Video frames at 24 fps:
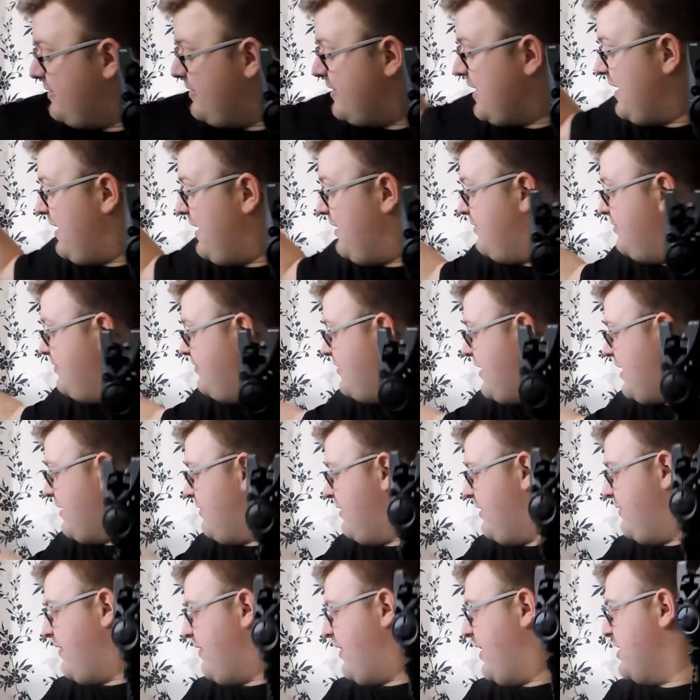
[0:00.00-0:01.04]
They are
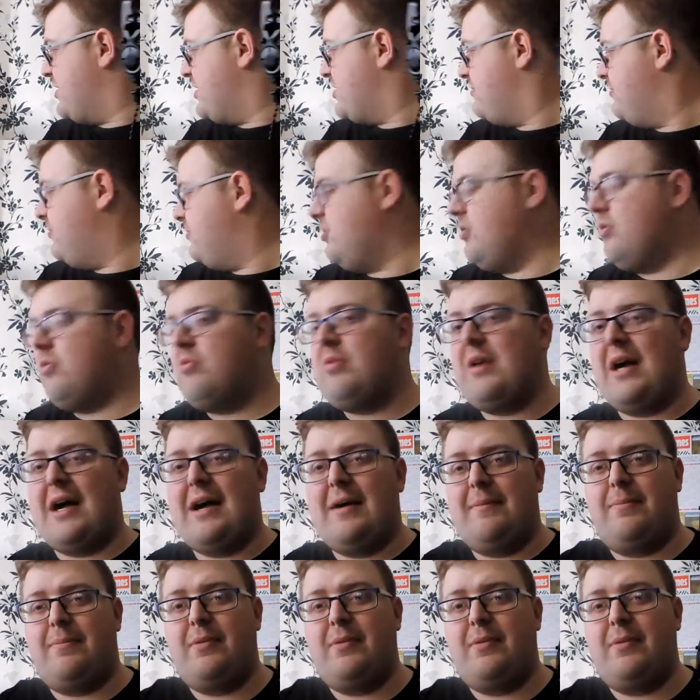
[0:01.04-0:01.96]
very, very small,